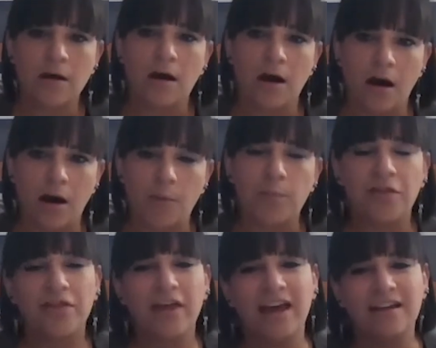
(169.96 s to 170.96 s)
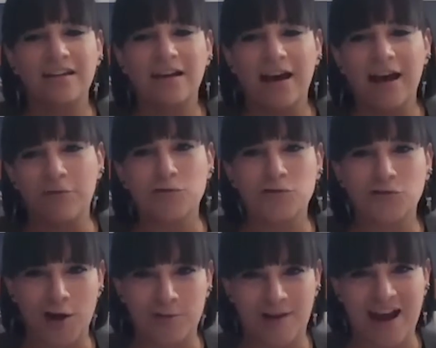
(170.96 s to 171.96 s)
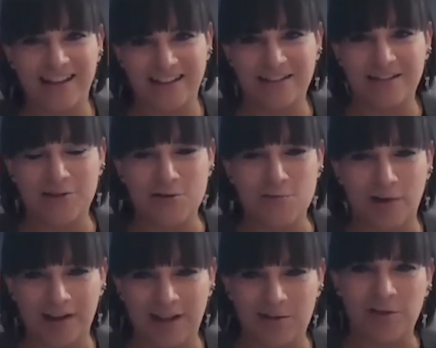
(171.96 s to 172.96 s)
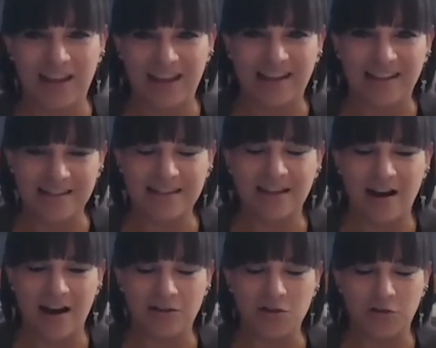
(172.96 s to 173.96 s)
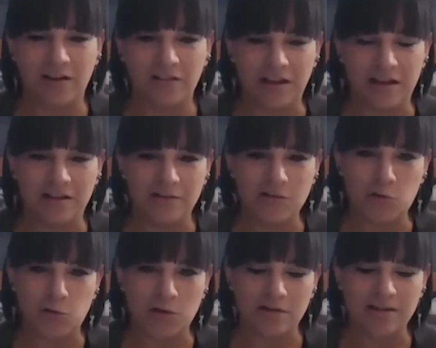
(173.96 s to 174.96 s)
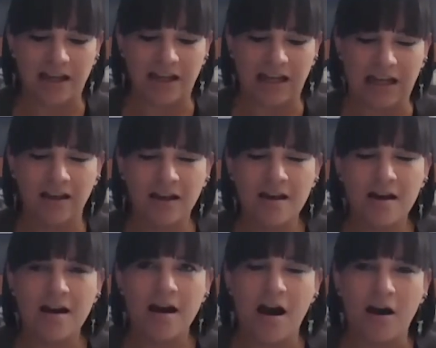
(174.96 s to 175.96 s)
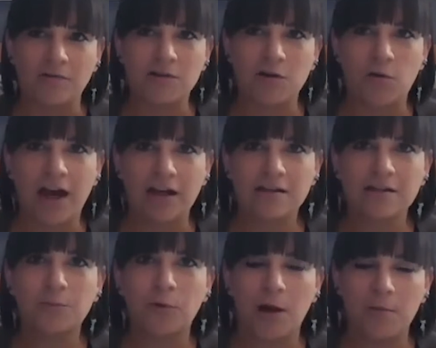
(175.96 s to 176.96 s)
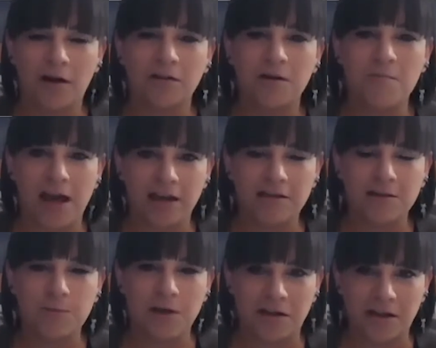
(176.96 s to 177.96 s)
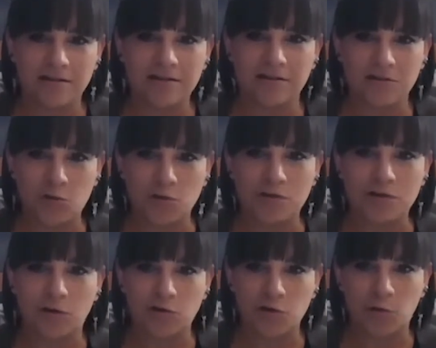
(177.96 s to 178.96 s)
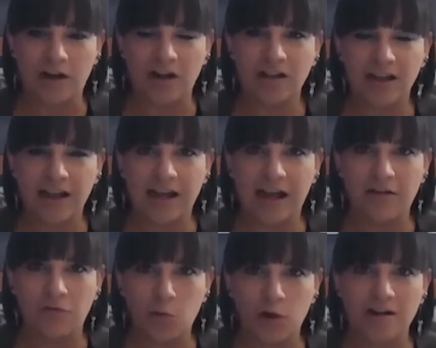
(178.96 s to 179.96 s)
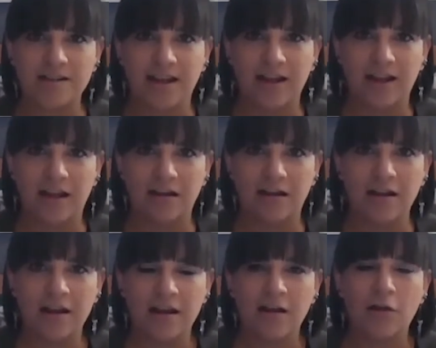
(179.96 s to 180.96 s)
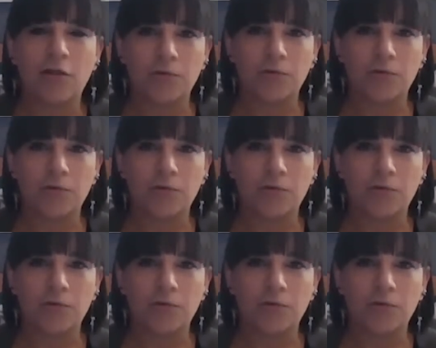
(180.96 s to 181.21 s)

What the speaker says: But then I was drawn back into working with kids directly in the school setting. So that is primarily my experience in school social work, and I've worked in 3